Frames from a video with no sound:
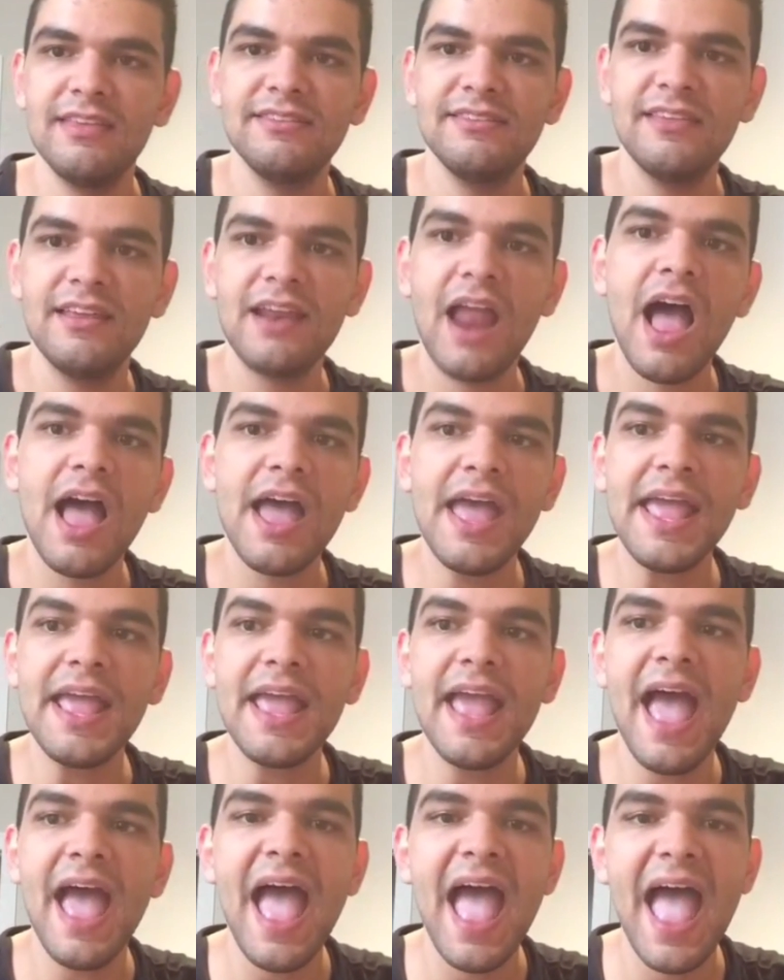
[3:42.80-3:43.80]
that
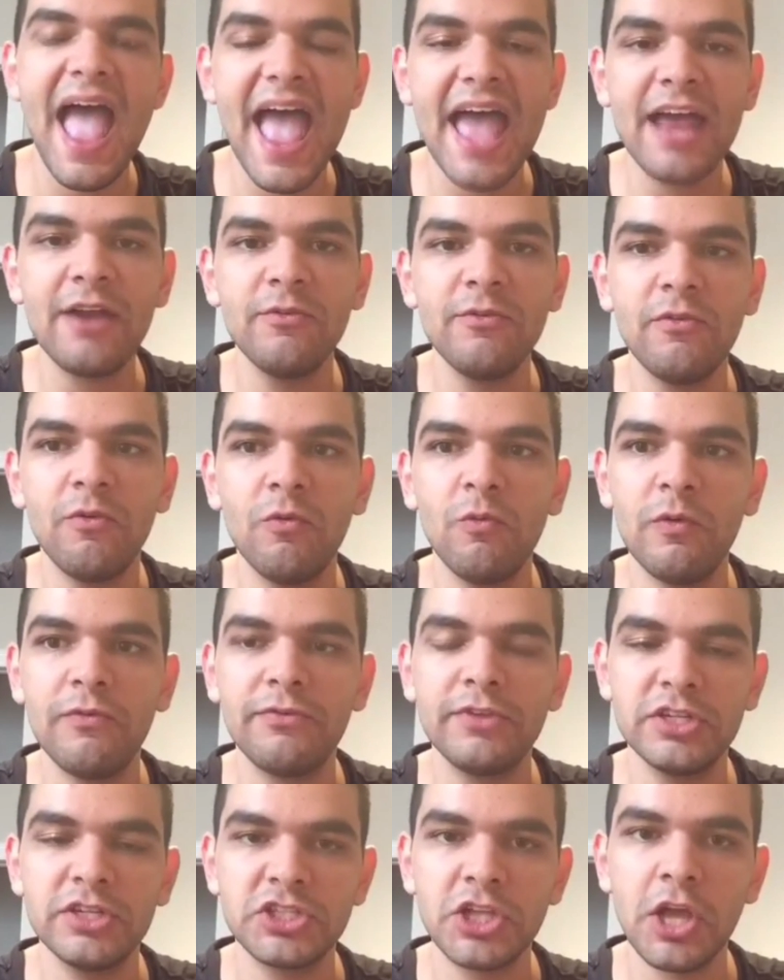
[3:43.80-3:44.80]
I had
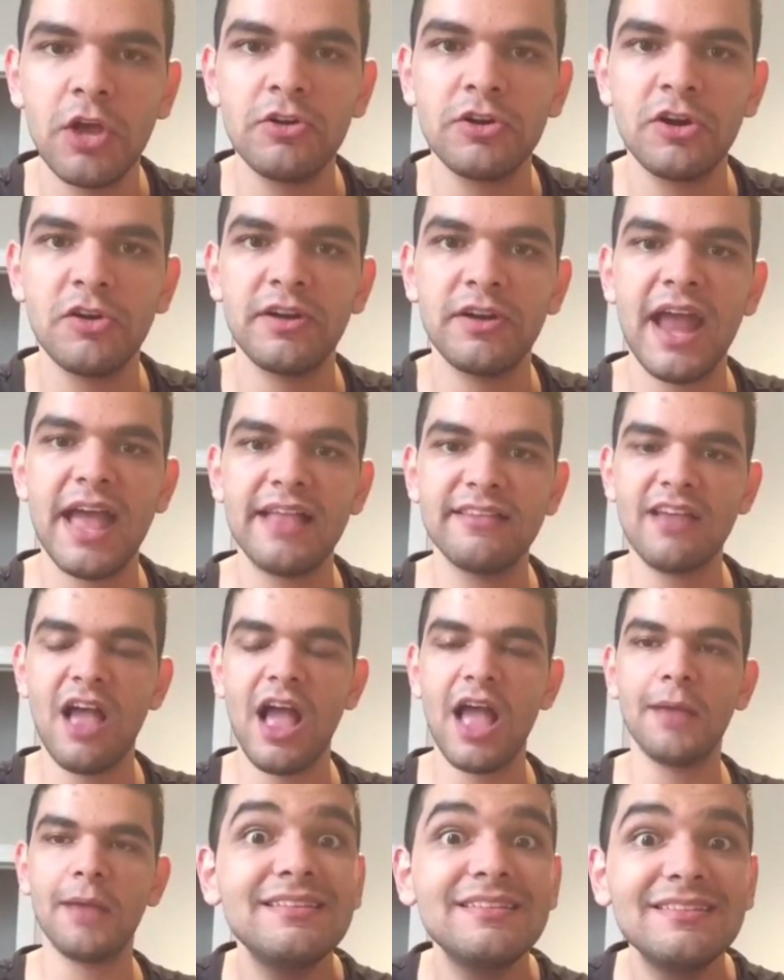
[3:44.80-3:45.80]
with the show during that
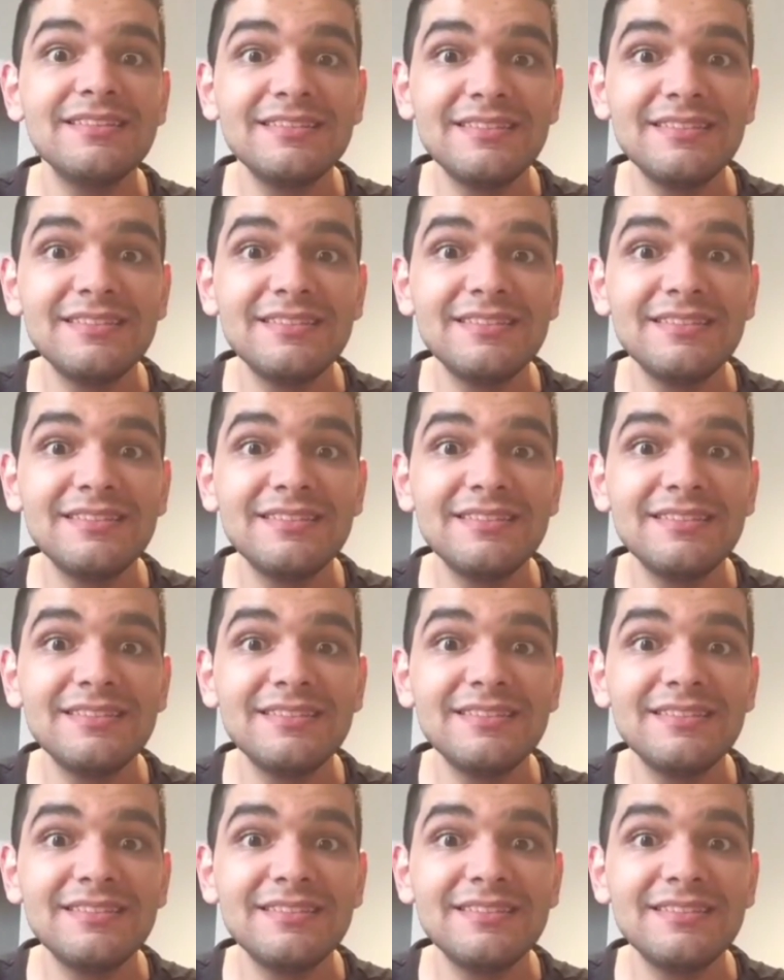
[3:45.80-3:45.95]
time.